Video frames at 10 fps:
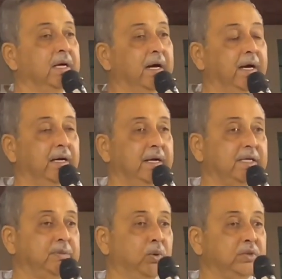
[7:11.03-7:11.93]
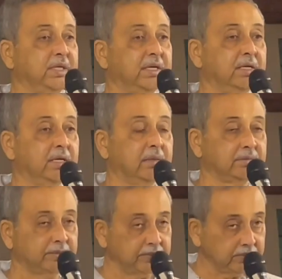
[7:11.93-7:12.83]
and expose it in
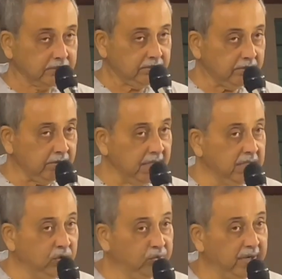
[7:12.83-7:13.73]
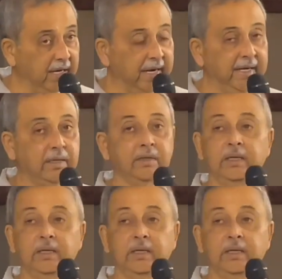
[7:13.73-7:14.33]
a UV light,